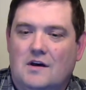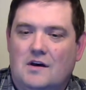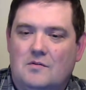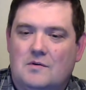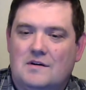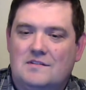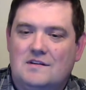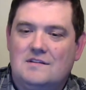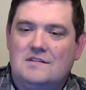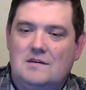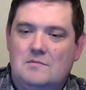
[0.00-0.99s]
where it
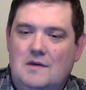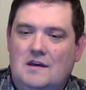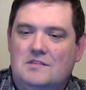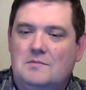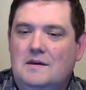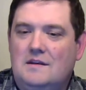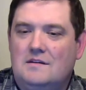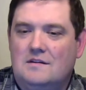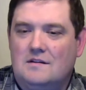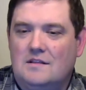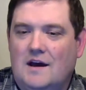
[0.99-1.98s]
says, he makes me to
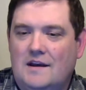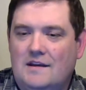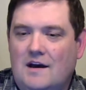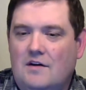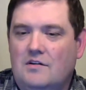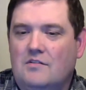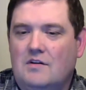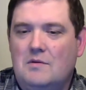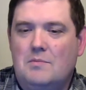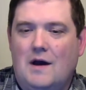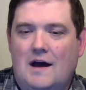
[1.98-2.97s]
lie down in green
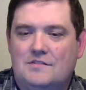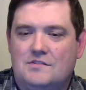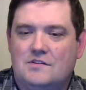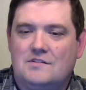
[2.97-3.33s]
pastures,